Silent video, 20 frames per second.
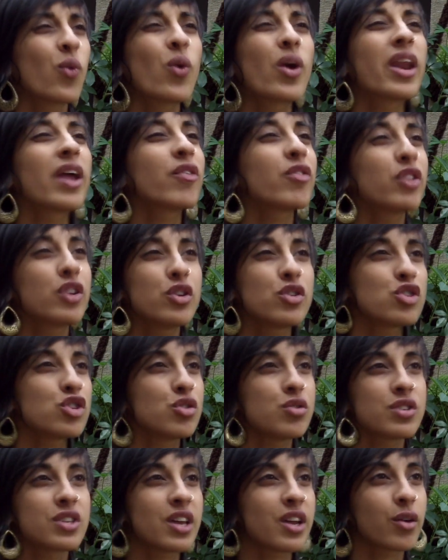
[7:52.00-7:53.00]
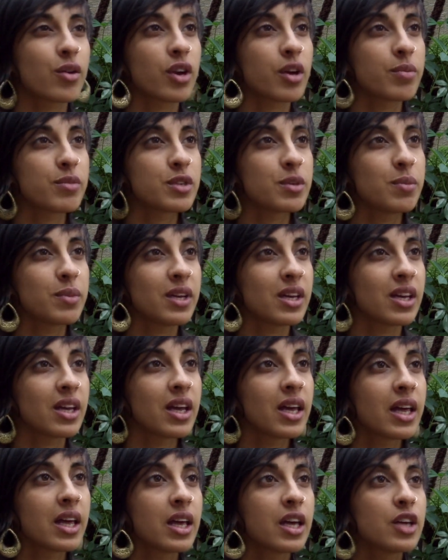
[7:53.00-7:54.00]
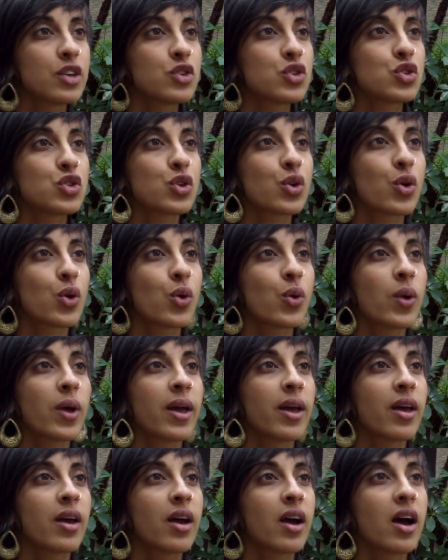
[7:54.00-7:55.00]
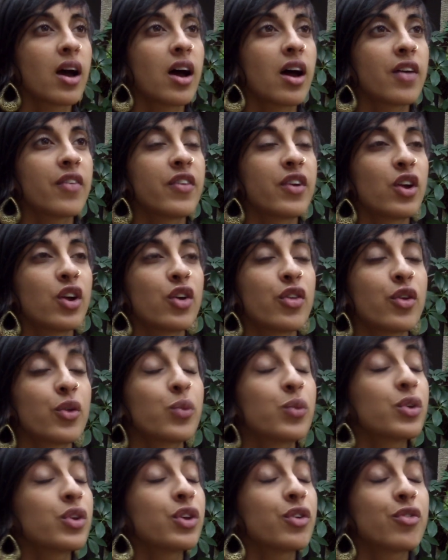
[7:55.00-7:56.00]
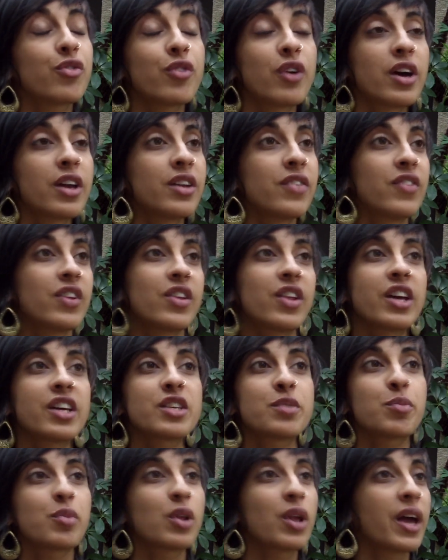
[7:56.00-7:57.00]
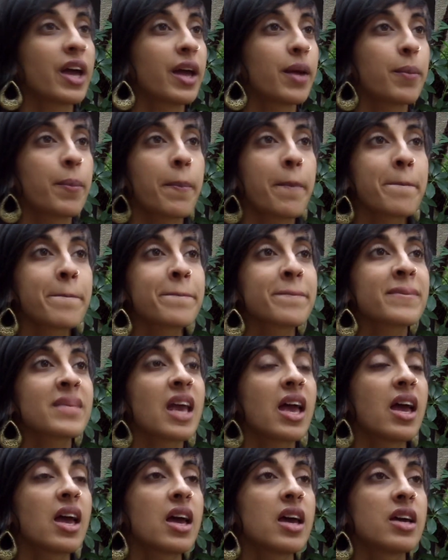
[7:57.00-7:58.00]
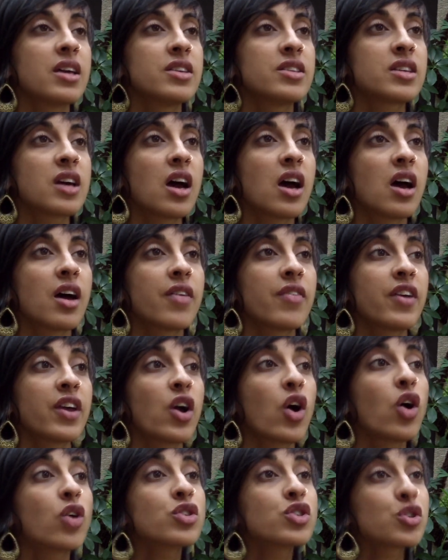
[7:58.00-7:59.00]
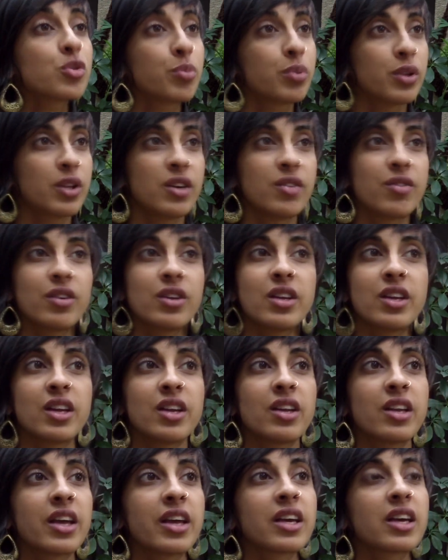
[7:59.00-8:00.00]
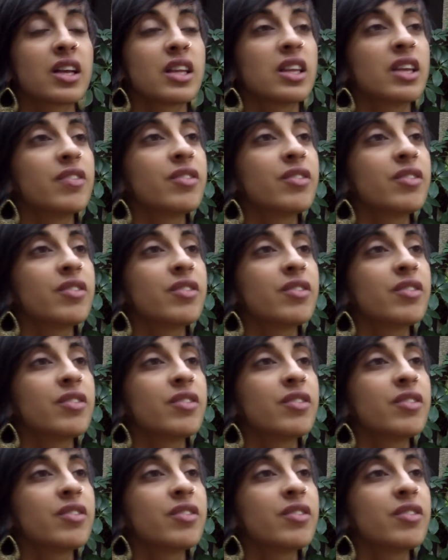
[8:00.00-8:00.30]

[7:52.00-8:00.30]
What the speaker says: whatever you choose that outcome to be. So they're really fun, and they like to play, and they also believe in like